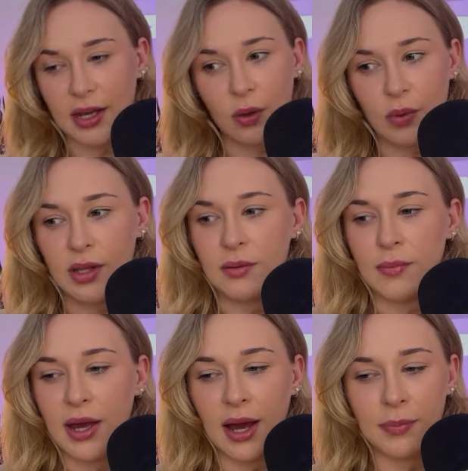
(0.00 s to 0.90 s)
and I will
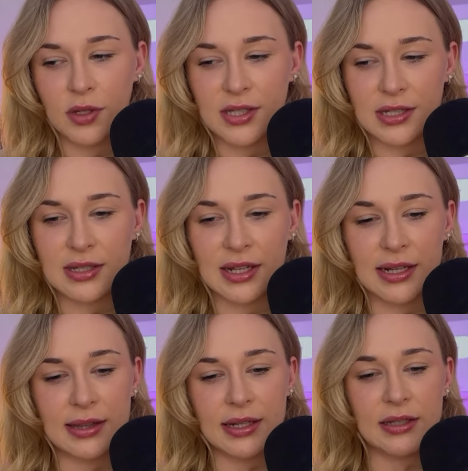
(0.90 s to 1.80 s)
admit, I'm not sensing
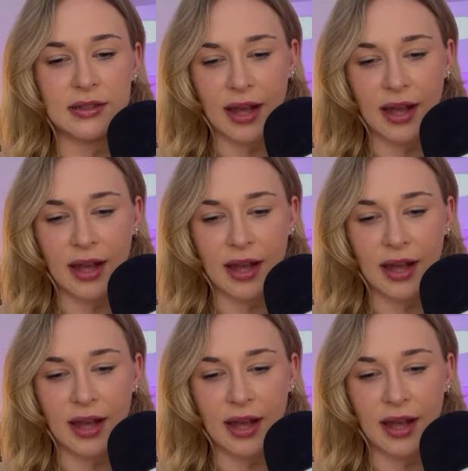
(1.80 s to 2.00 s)
anything